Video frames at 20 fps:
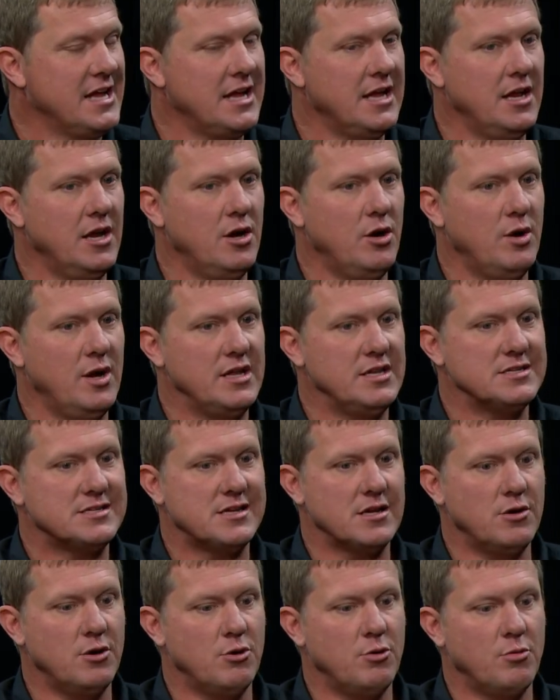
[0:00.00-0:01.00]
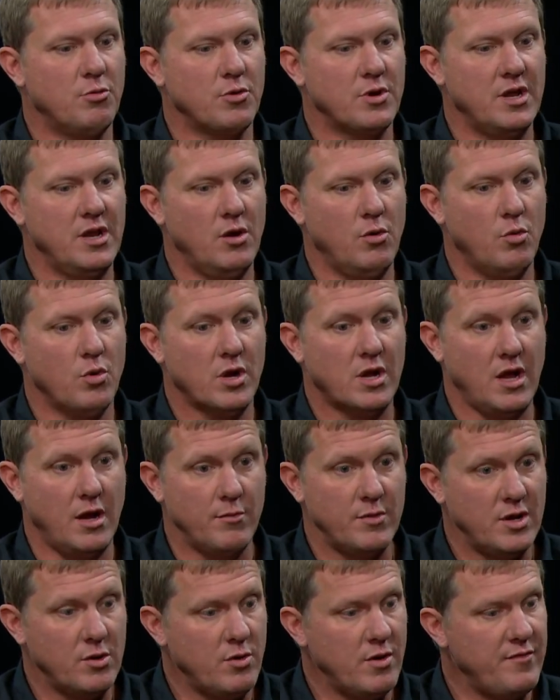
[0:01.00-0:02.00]
You know, and so, you know, we're
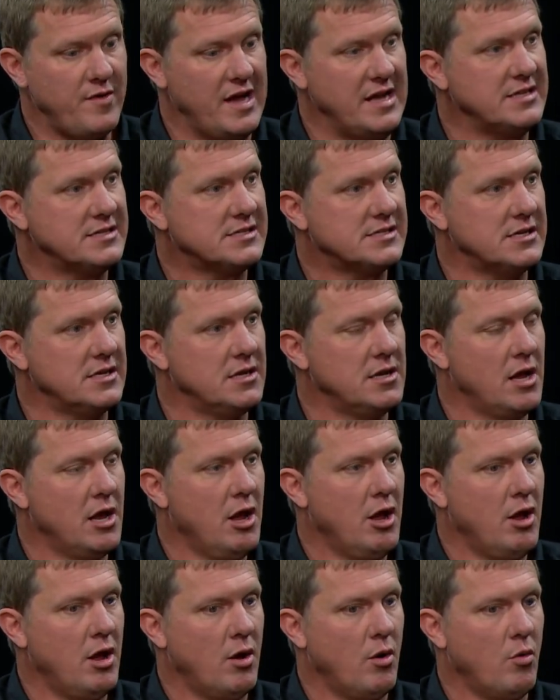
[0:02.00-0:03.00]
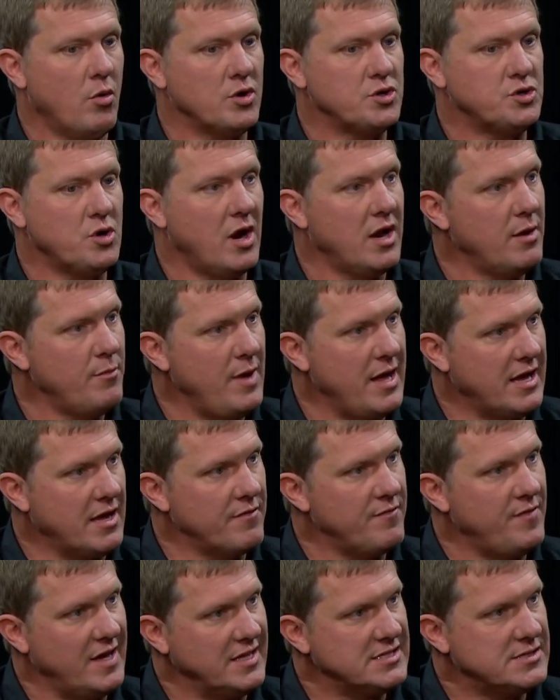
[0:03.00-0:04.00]
coming to events and we're trying to make
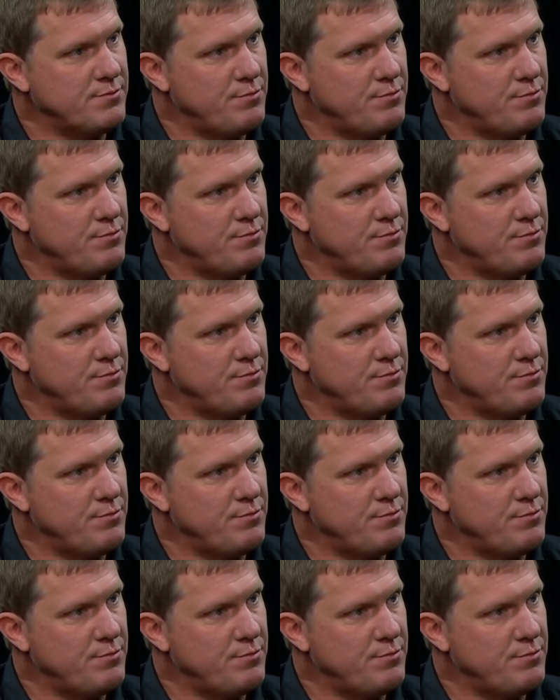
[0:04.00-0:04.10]
events